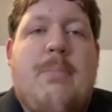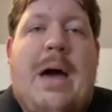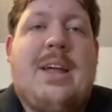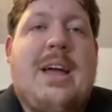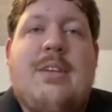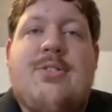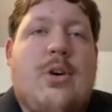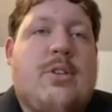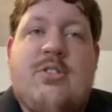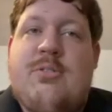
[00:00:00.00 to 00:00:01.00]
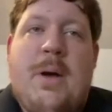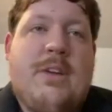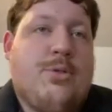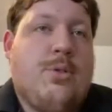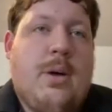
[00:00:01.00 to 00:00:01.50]
Malachi Starks is
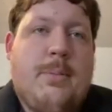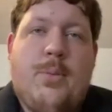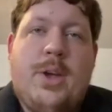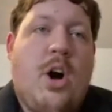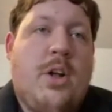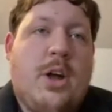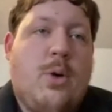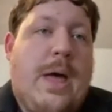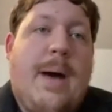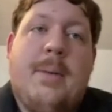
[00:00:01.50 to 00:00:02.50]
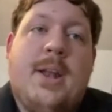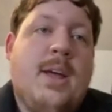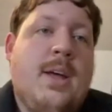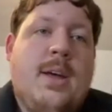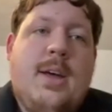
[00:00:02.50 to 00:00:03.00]
special. I mean, we all know that, but
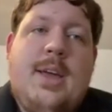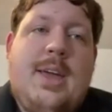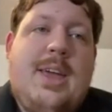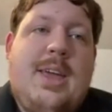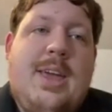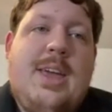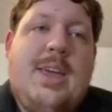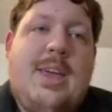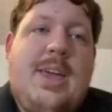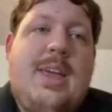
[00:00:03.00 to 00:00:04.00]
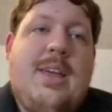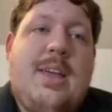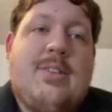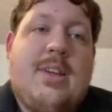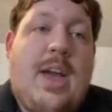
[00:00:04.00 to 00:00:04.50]
he
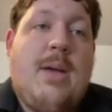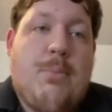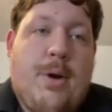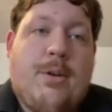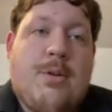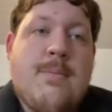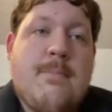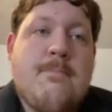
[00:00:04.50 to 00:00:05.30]
is a game breaker.